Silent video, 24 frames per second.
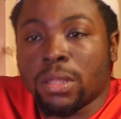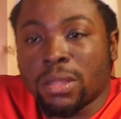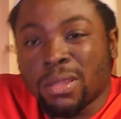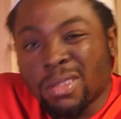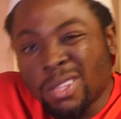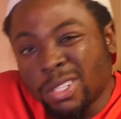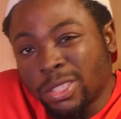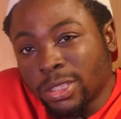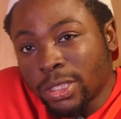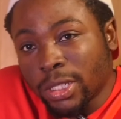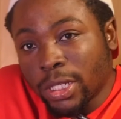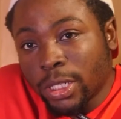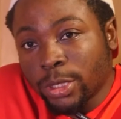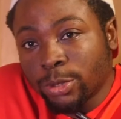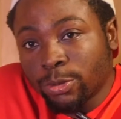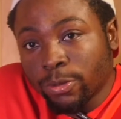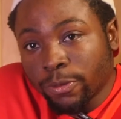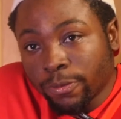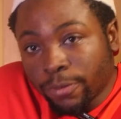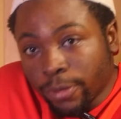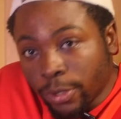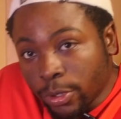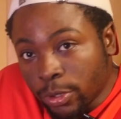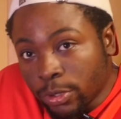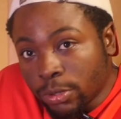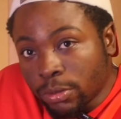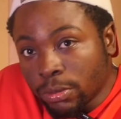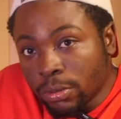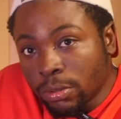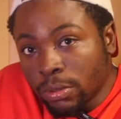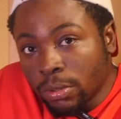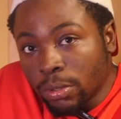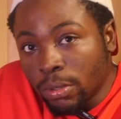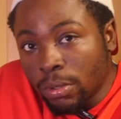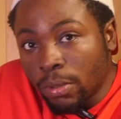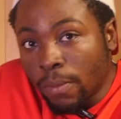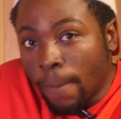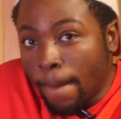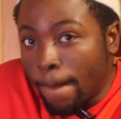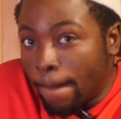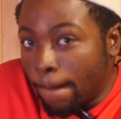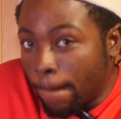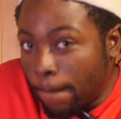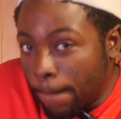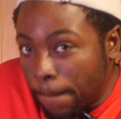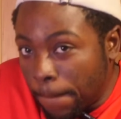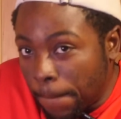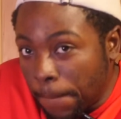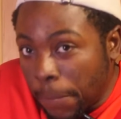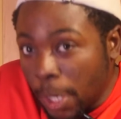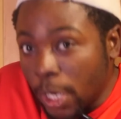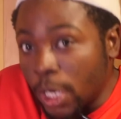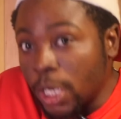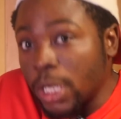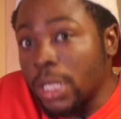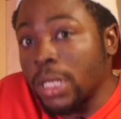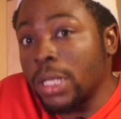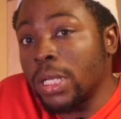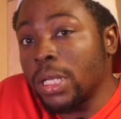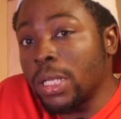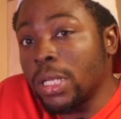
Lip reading: It's a nice review, but